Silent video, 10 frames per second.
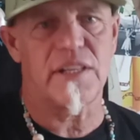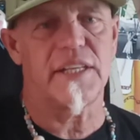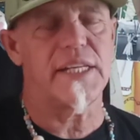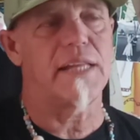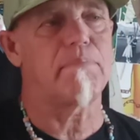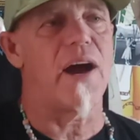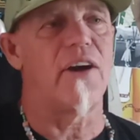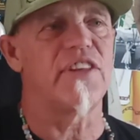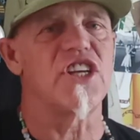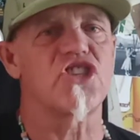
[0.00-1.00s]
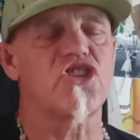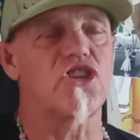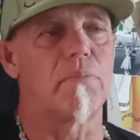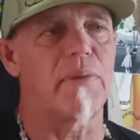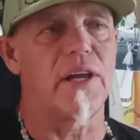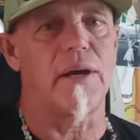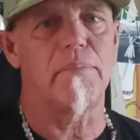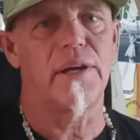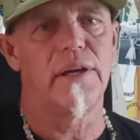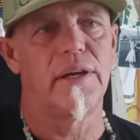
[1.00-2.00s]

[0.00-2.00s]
to the 10th power, and they just slurp it up.